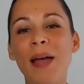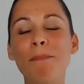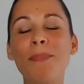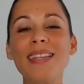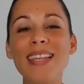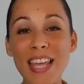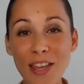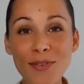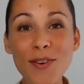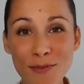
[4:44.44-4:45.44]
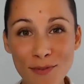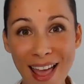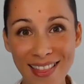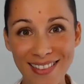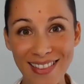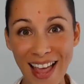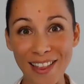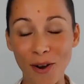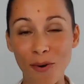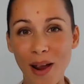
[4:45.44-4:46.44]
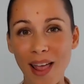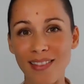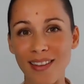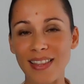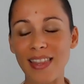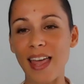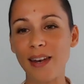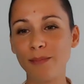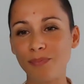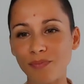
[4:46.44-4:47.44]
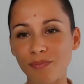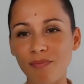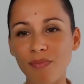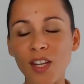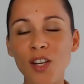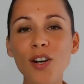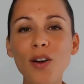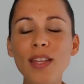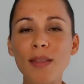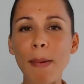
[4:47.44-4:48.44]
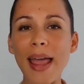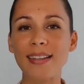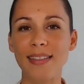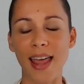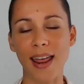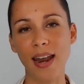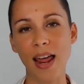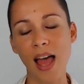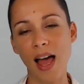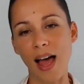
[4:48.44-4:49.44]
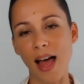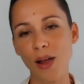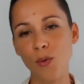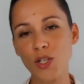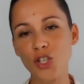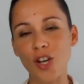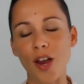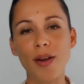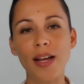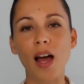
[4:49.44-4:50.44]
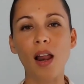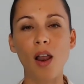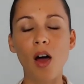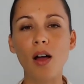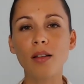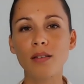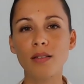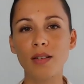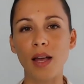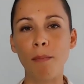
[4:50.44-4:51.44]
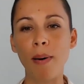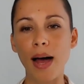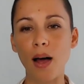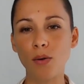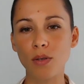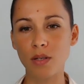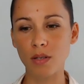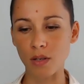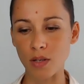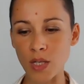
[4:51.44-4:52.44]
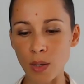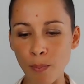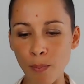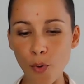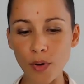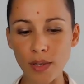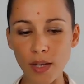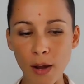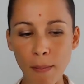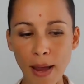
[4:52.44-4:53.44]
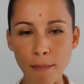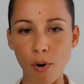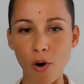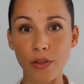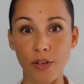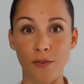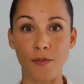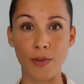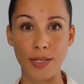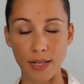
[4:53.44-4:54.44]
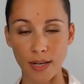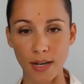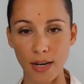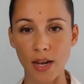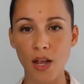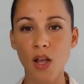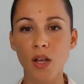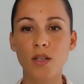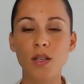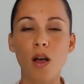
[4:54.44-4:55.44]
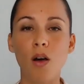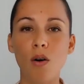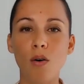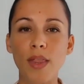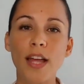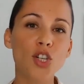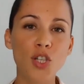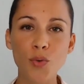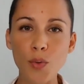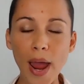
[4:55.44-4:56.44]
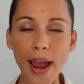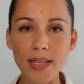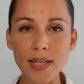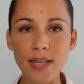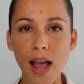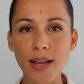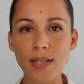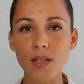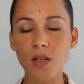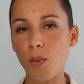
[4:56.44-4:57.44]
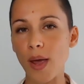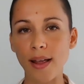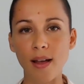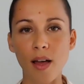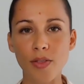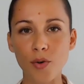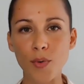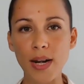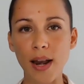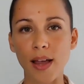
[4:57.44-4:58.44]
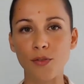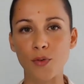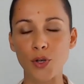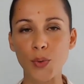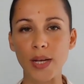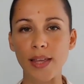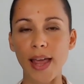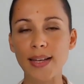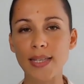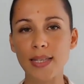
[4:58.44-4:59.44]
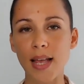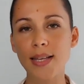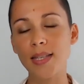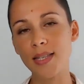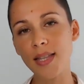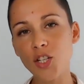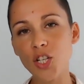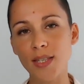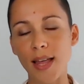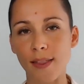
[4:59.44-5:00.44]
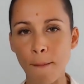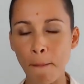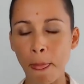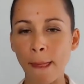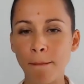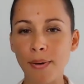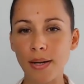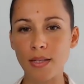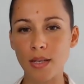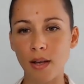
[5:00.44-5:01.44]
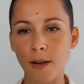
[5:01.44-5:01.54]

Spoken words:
But if you read that already, then you know that back then I was sharing a lot about supporting my body physically. So not just through exercises. So when I got the green light for doing the exercises, not just that, but